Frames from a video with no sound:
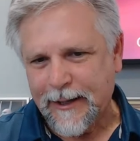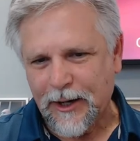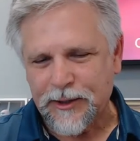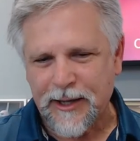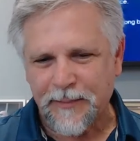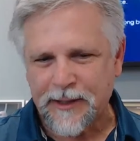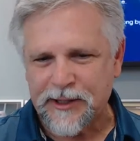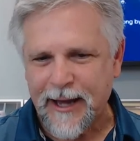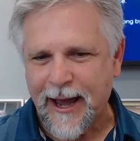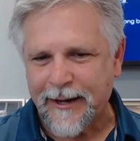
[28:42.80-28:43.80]
you know, something
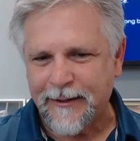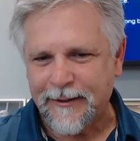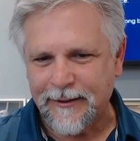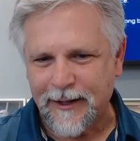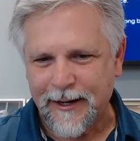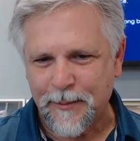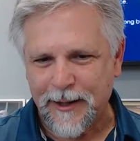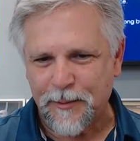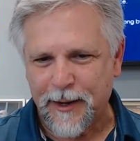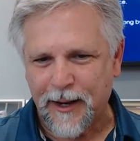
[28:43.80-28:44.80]
sad. Yeah, I didn't
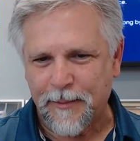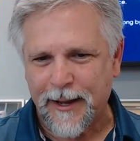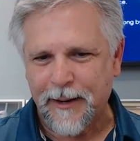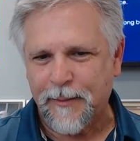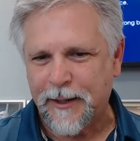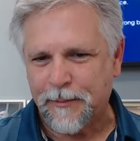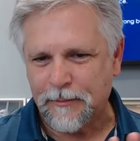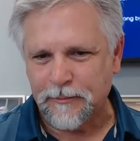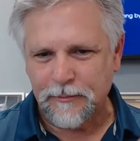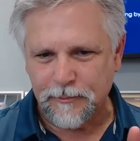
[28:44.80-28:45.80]
mean to bring up. I didn't mean to
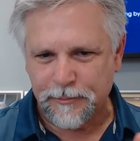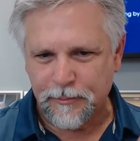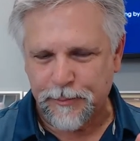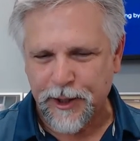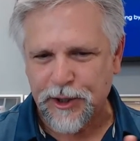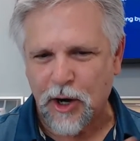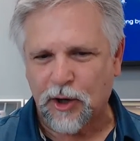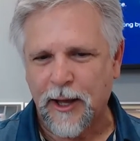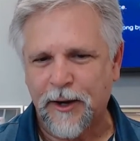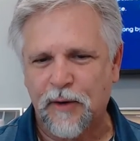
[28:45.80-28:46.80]
put a
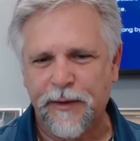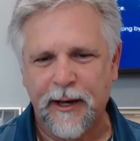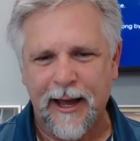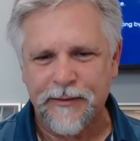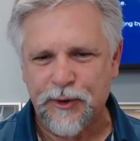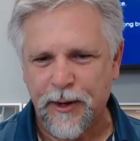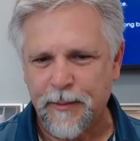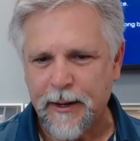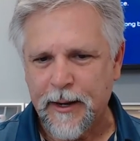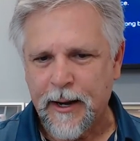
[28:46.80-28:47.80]
dark cloud over the live
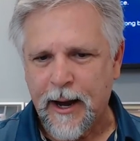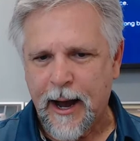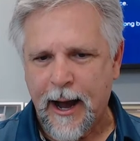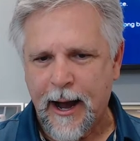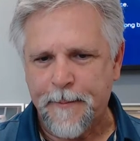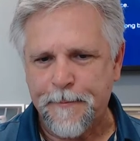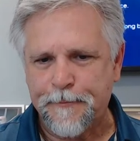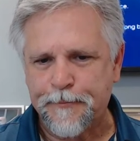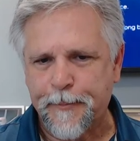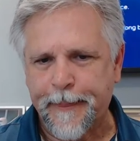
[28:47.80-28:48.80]
stream.
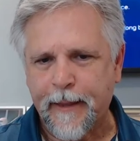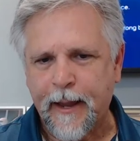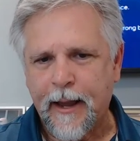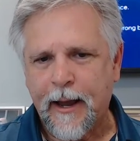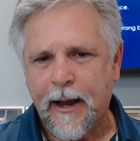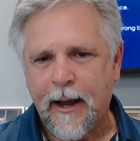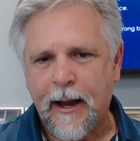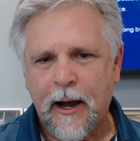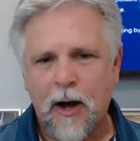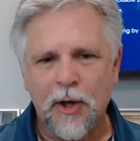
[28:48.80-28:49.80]
Um,
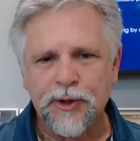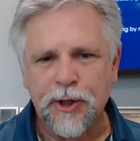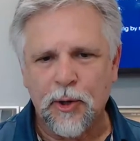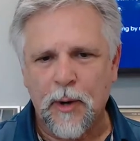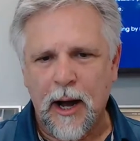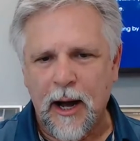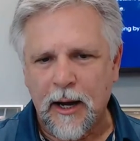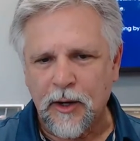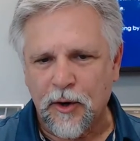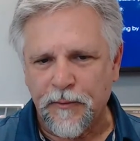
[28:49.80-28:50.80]
also,
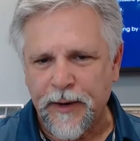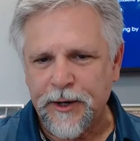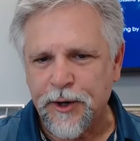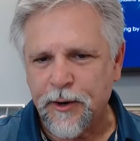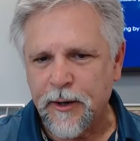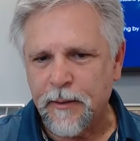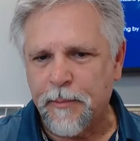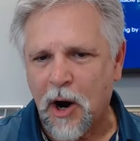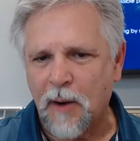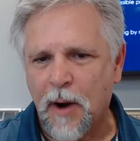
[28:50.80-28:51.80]
uh, Gurvinder
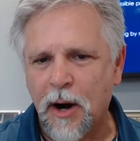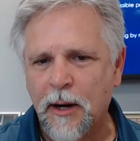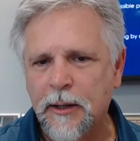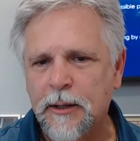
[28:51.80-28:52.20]
Parmar.